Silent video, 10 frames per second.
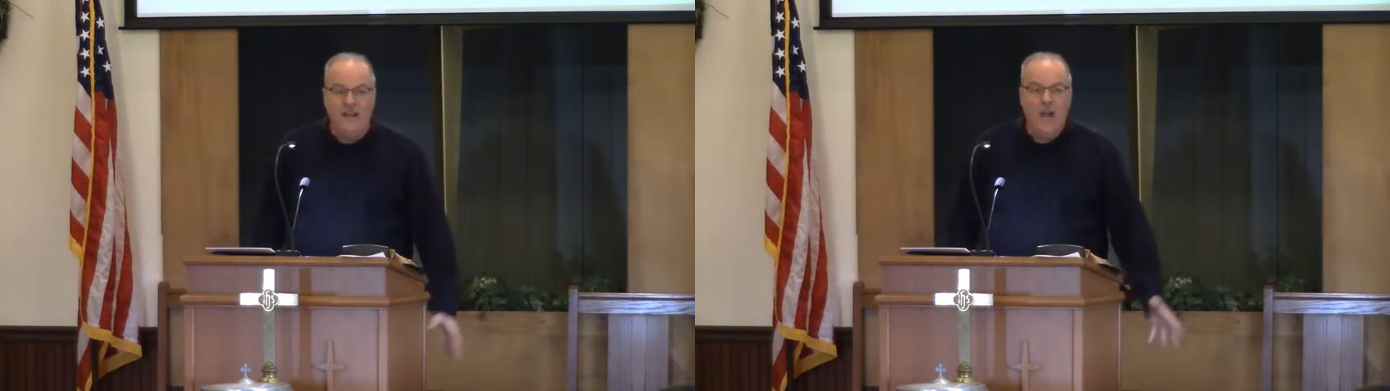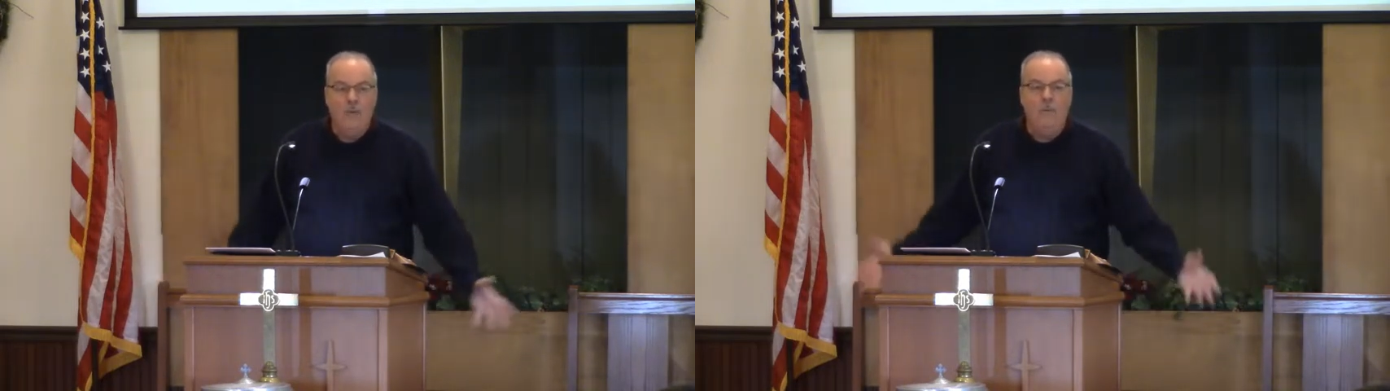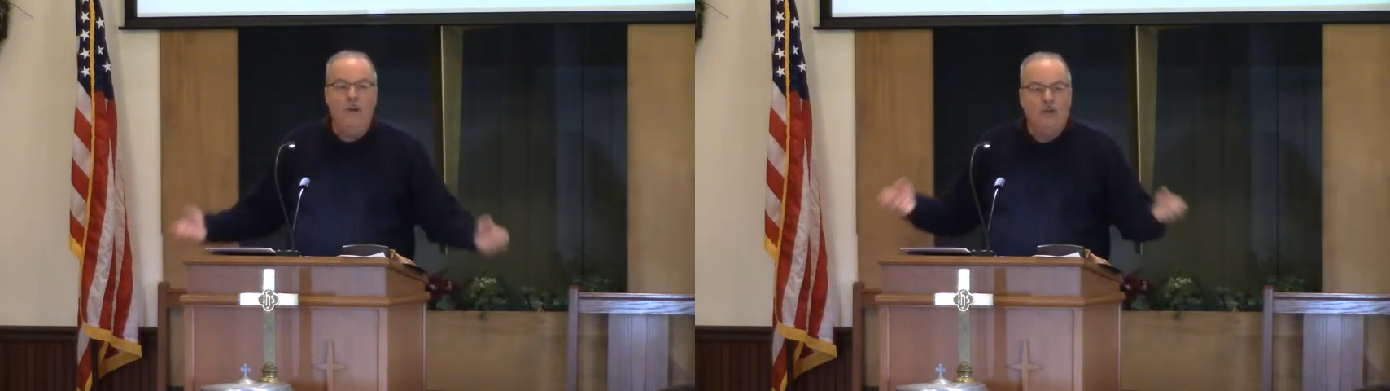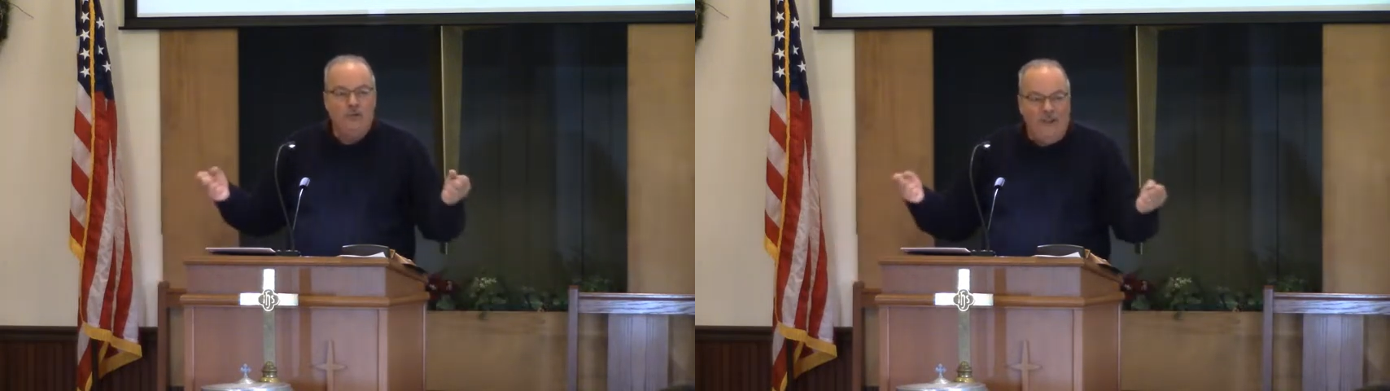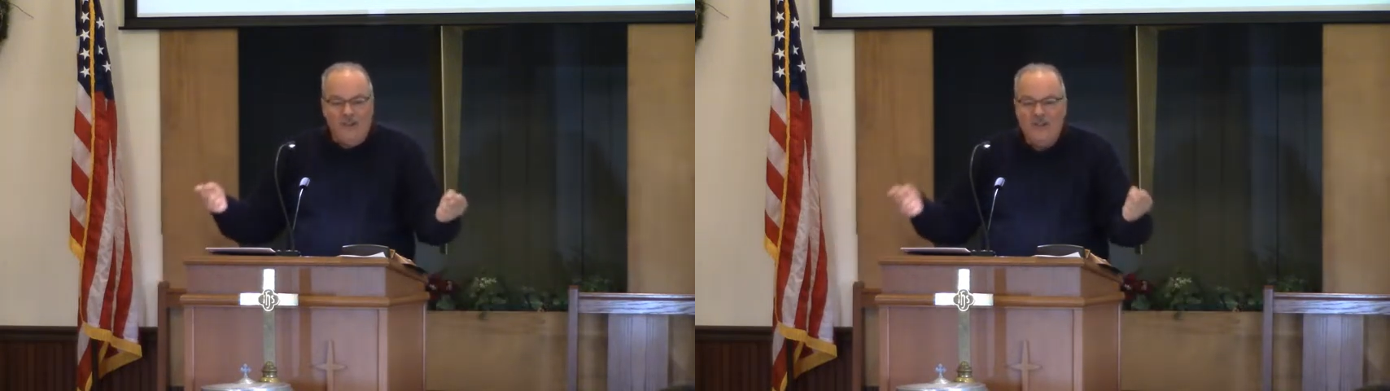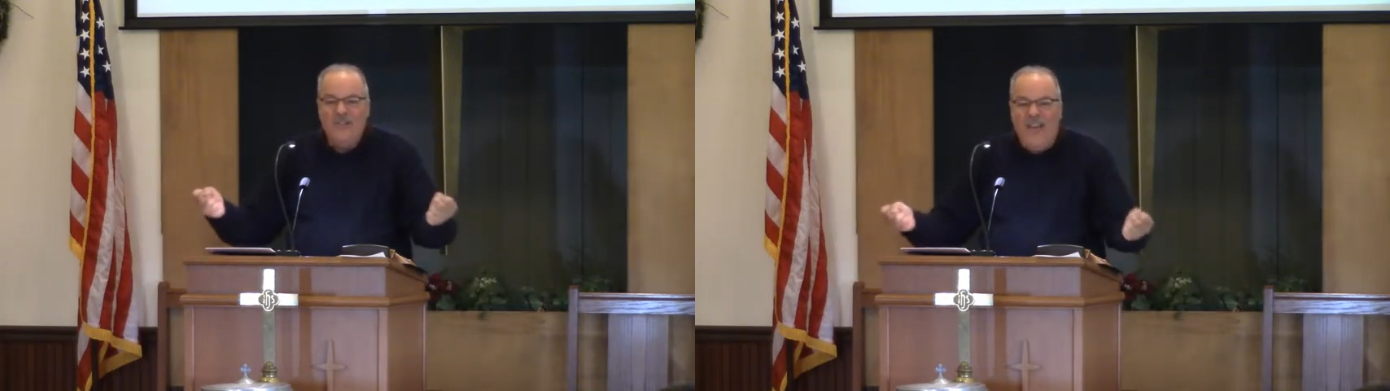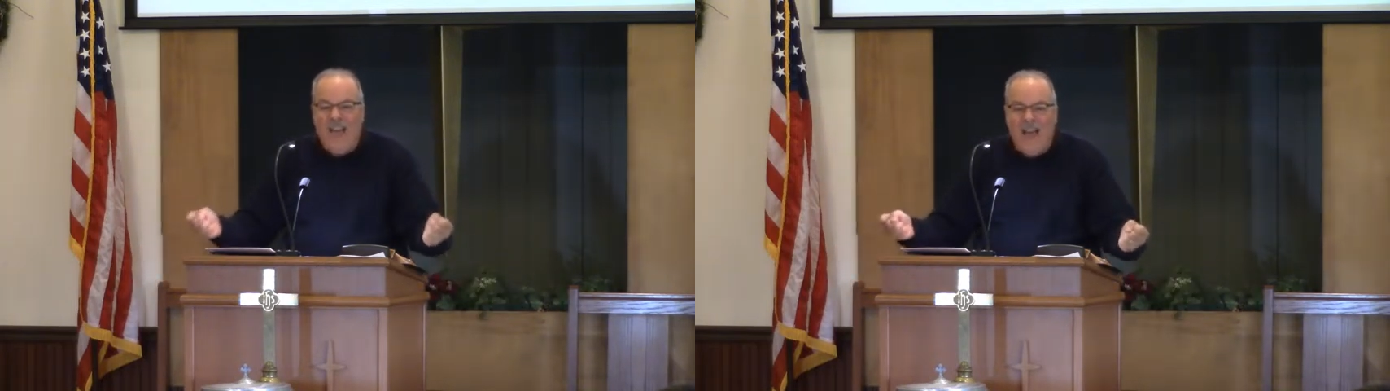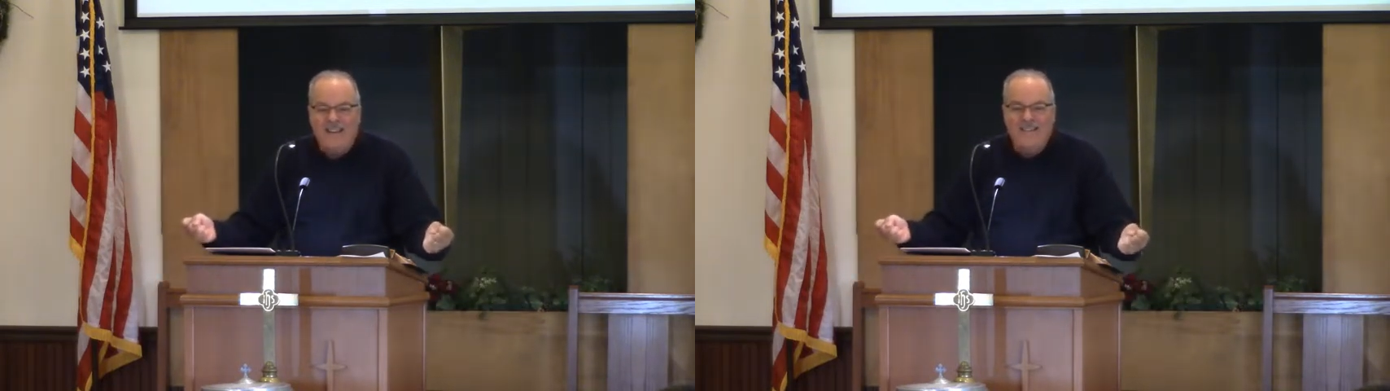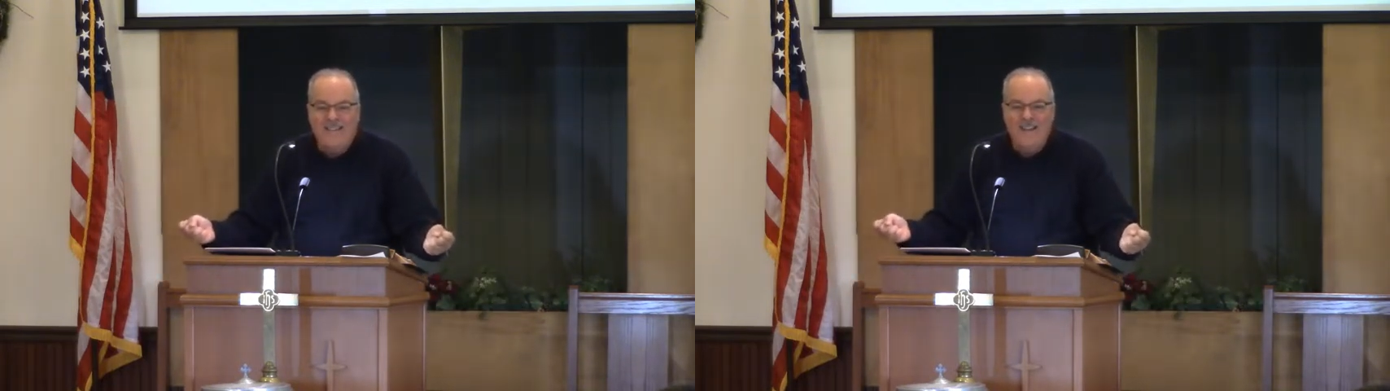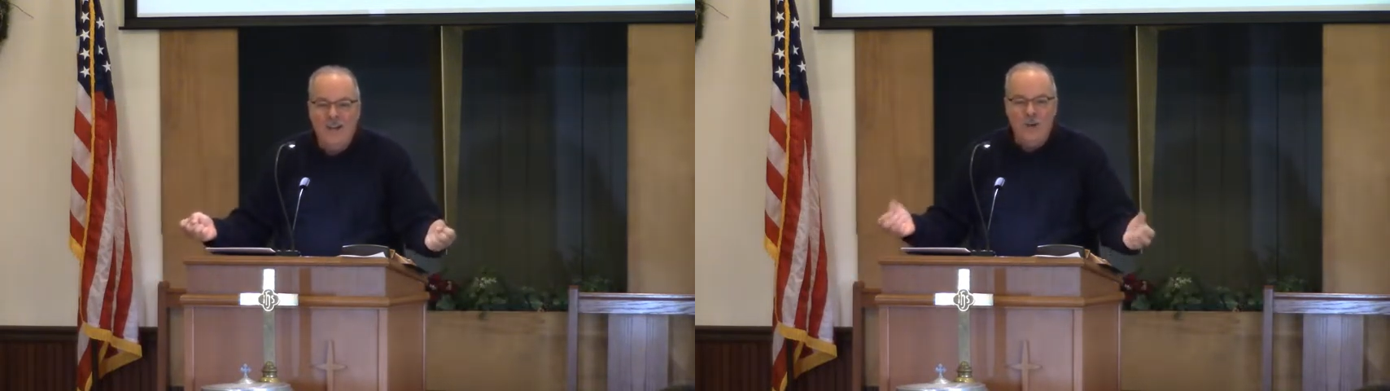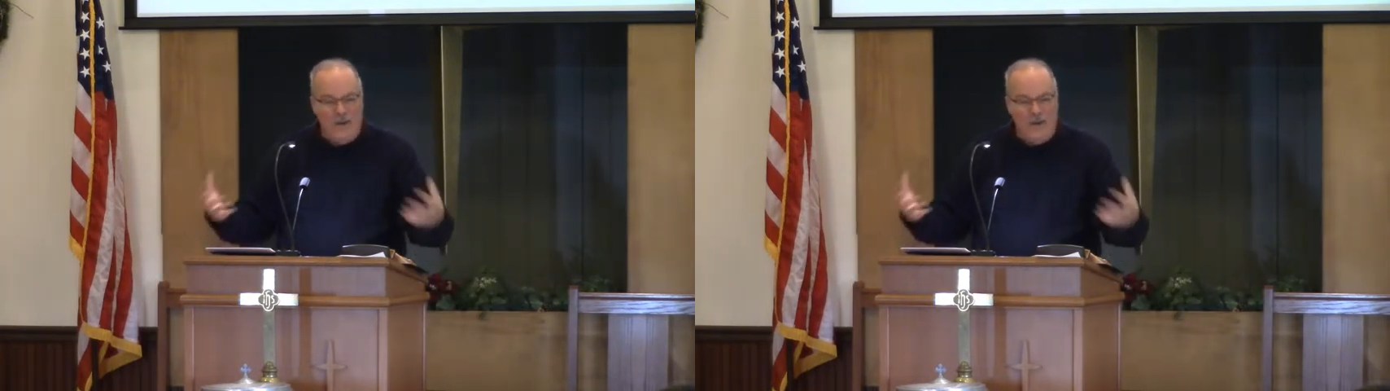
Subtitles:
And when we trust that, we